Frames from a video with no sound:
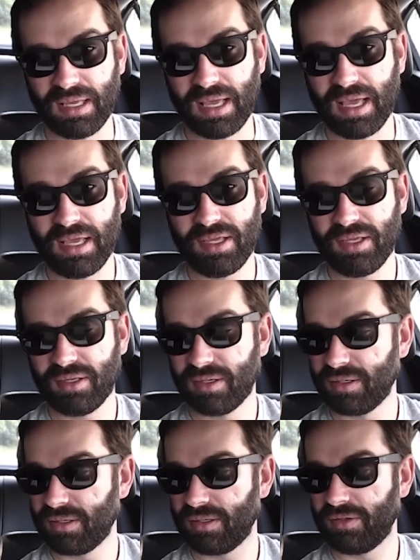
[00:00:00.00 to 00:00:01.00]
a
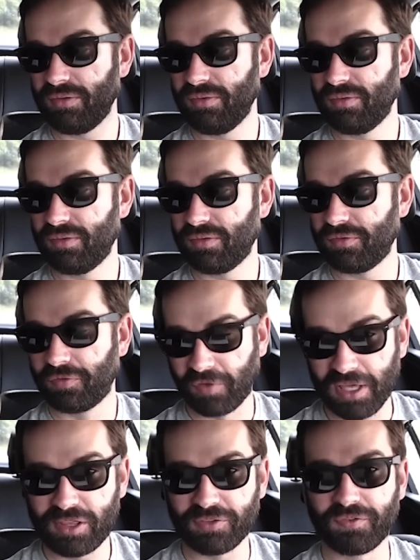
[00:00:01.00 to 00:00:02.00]

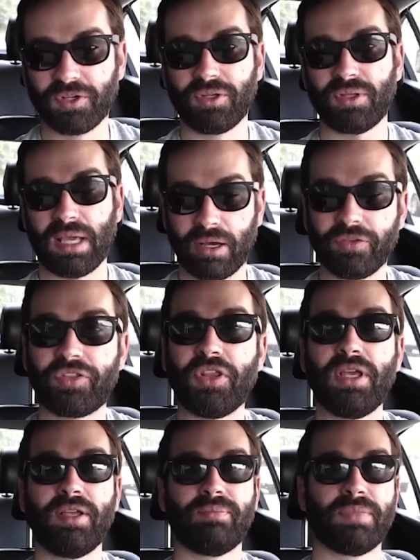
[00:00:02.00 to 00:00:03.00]
faithful,
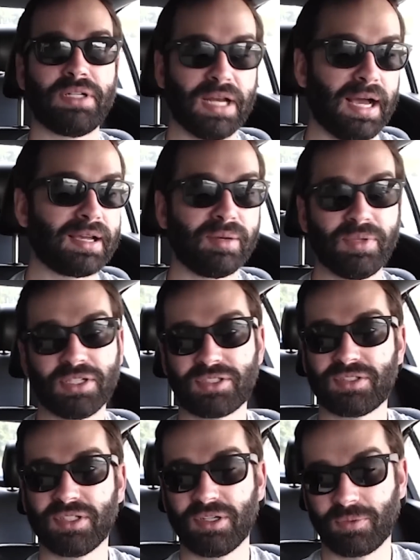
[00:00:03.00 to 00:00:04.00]
healthy,
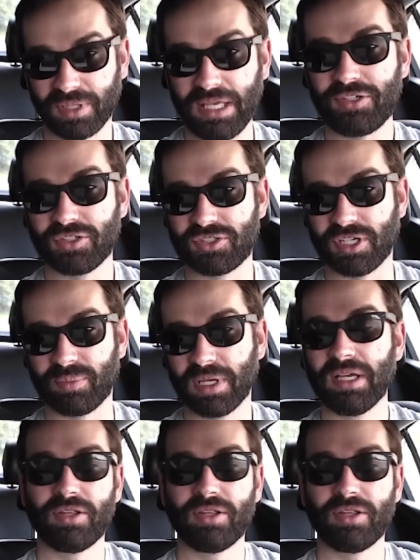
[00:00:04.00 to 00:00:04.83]
monogamous relationship.